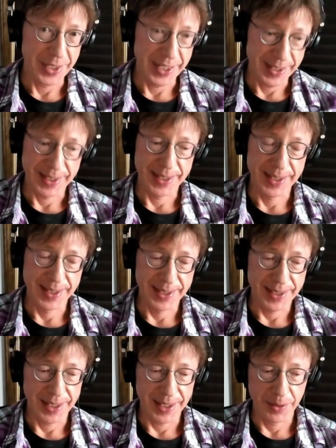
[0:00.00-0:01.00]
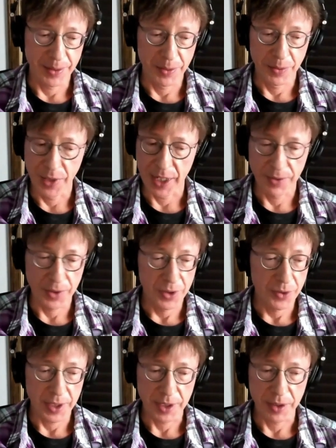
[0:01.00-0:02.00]
Because uh, whatever
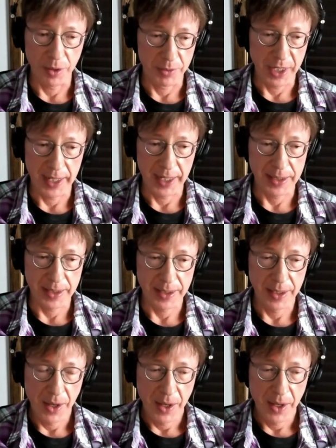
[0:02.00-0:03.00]
critical mass